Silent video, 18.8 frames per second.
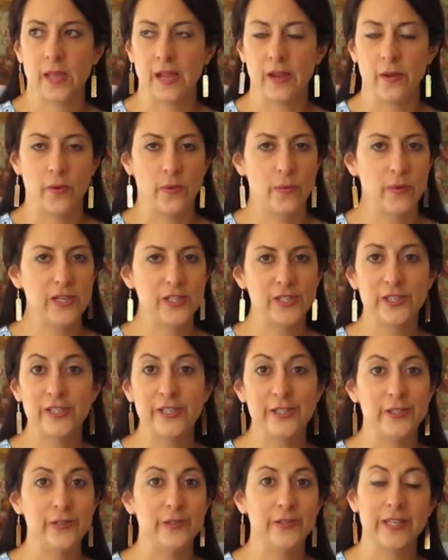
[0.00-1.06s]
I always
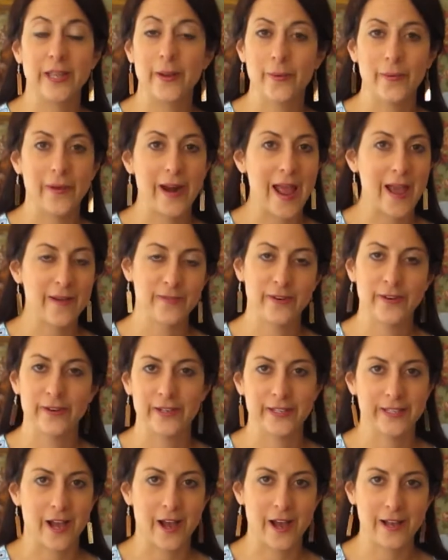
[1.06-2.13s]
just use like whatever
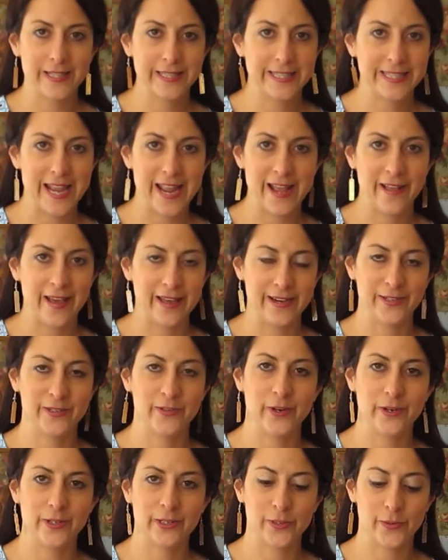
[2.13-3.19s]
is on sale at a
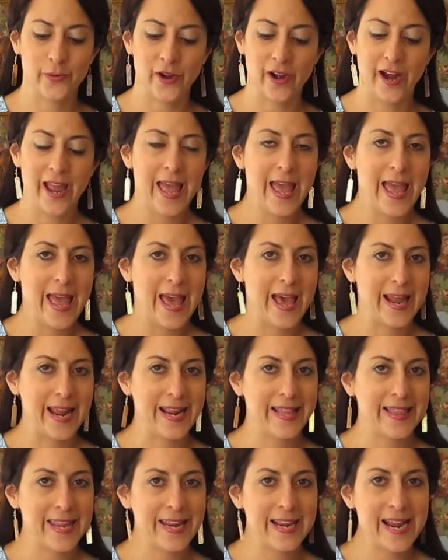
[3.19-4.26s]
drugstore, and
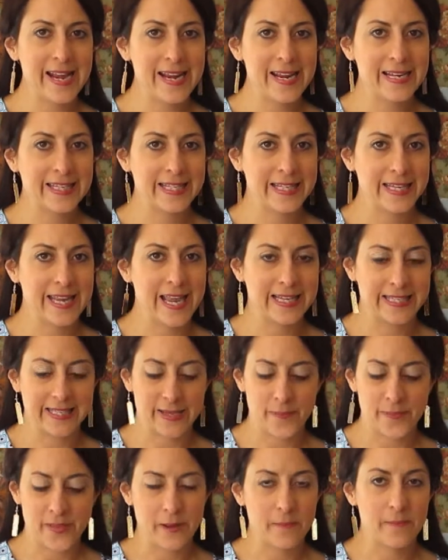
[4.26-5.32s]
I think I need to get
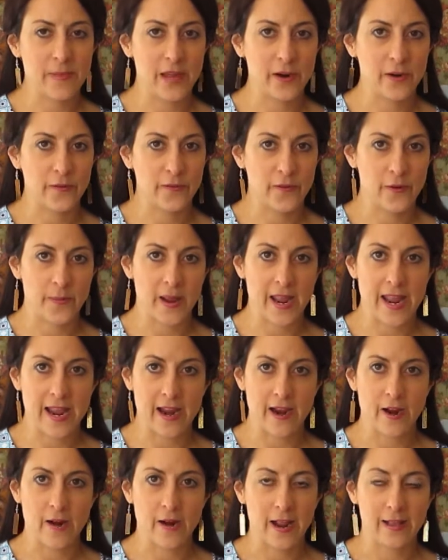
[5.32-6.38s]
something better for my
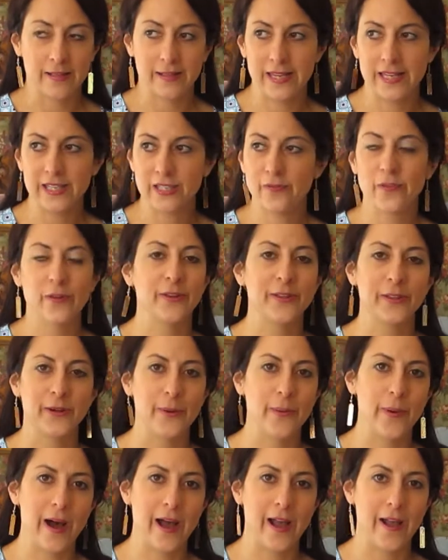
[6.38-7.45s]
hair, at least for a little
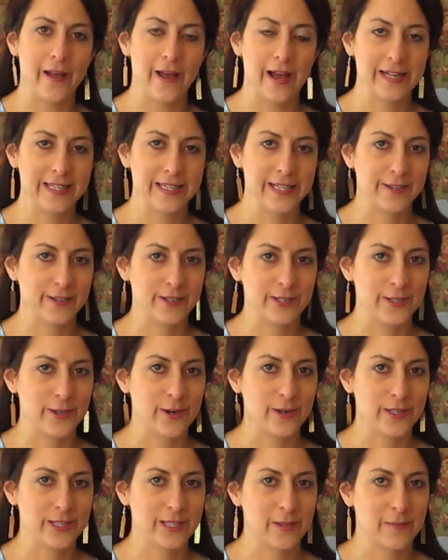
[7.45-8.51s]
while, until it
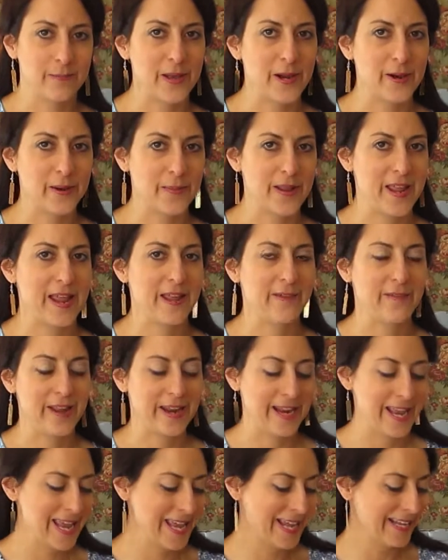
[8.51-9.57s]
starts better
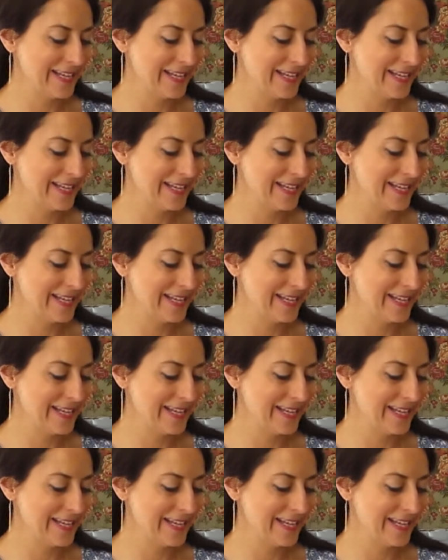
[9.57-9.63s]
behaving.